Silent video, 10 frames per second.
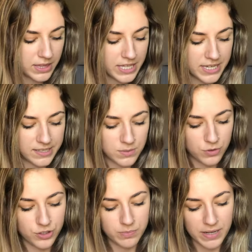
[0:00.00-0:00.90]
this,
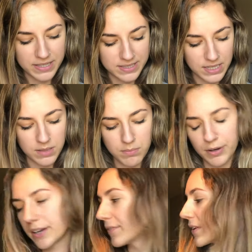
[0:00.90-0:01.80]
which is by the same
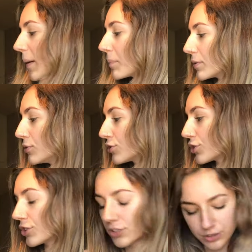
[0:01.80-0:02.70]
brand of that blue
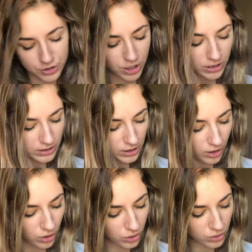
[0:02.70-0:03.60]
shirt, John
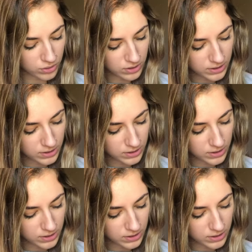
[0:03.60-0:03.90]
Galt.